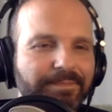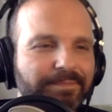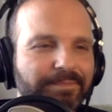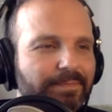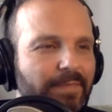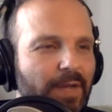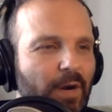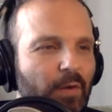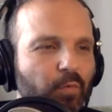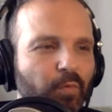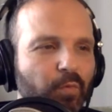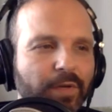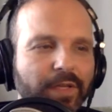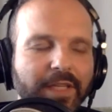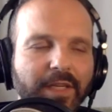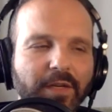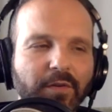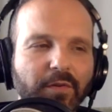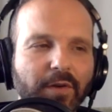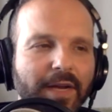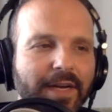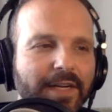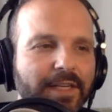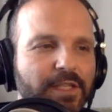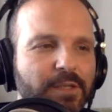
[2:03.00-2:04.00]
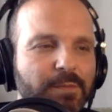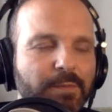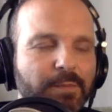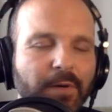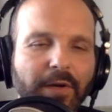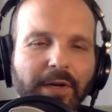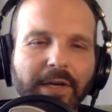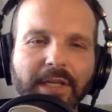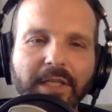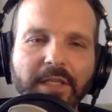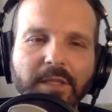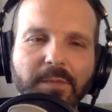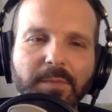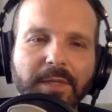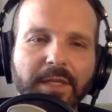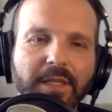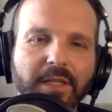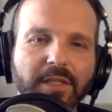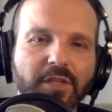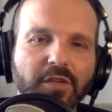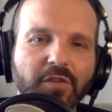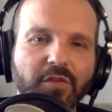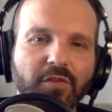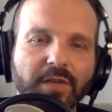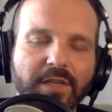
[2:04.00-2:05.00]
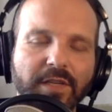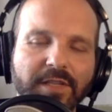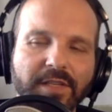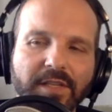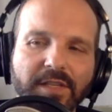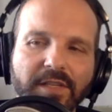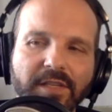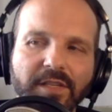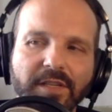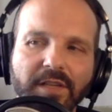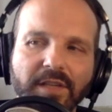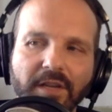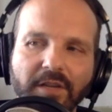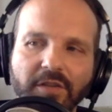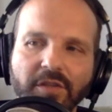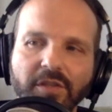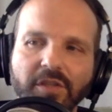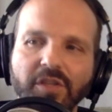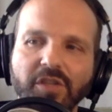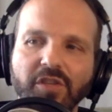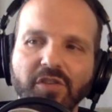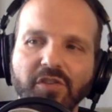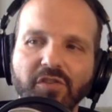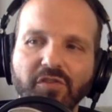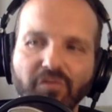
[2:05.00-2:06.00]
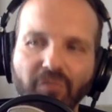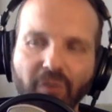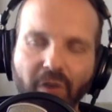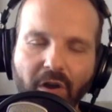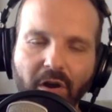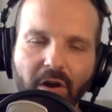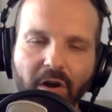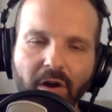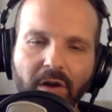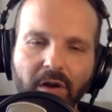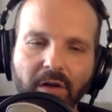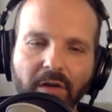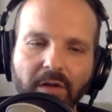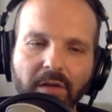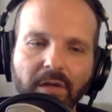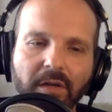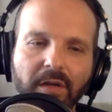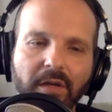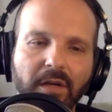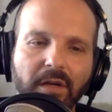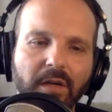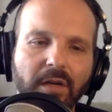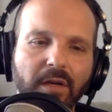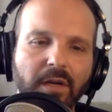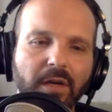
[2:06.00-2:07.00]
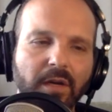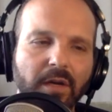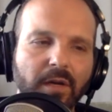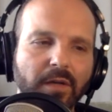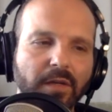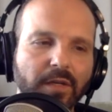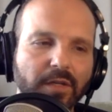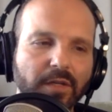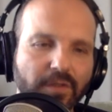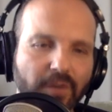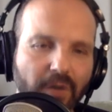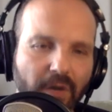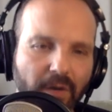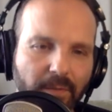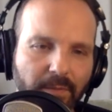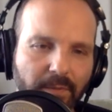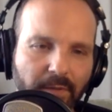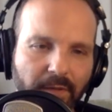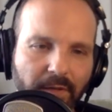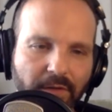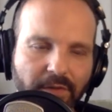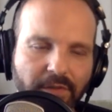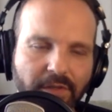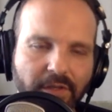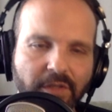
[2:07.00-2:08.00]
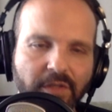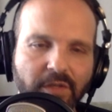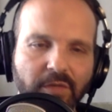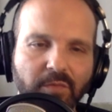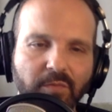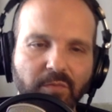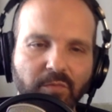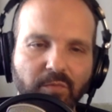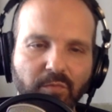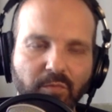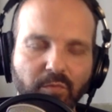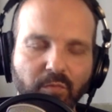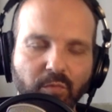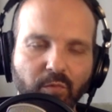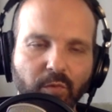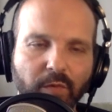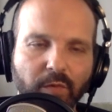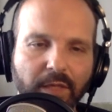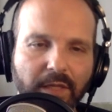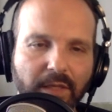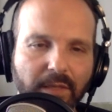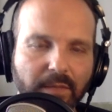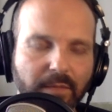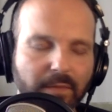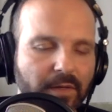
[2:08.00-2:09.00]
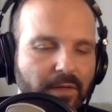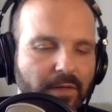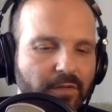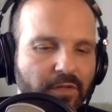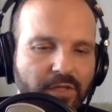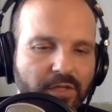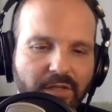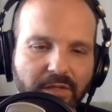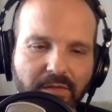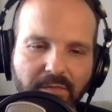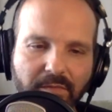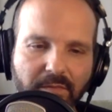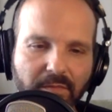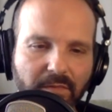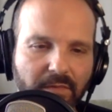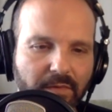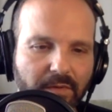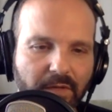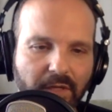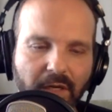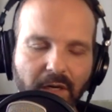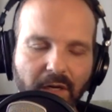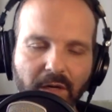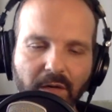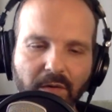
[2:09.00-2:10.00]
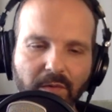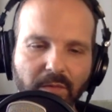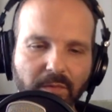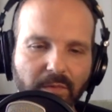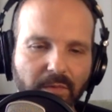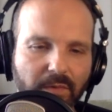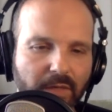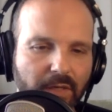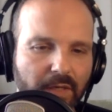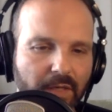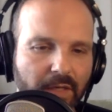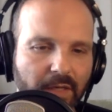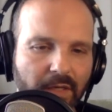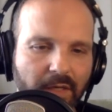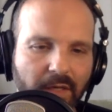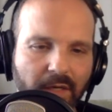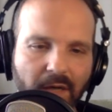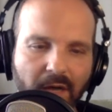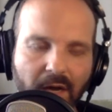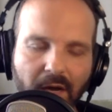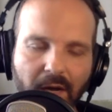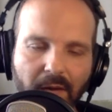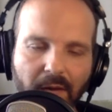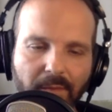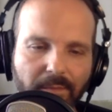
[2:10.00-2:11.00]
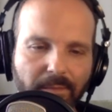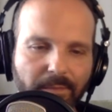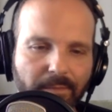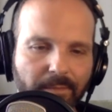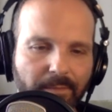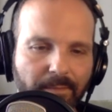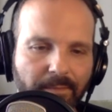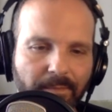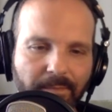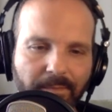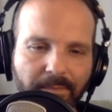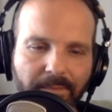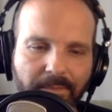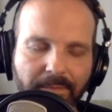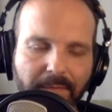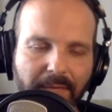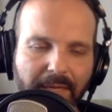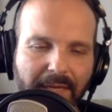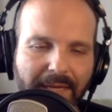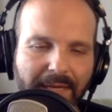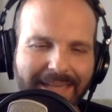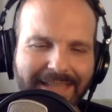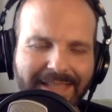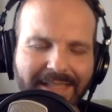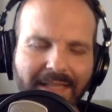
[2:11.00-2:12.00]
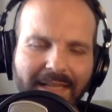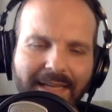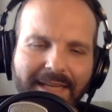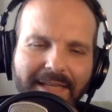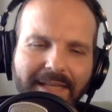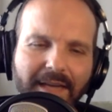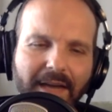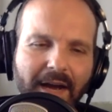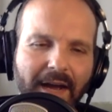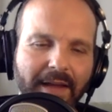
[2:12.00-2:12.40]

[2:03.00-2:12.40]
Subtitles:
a really great experience, because Chris is such a strong guitar player, such a really, it just, um, it's like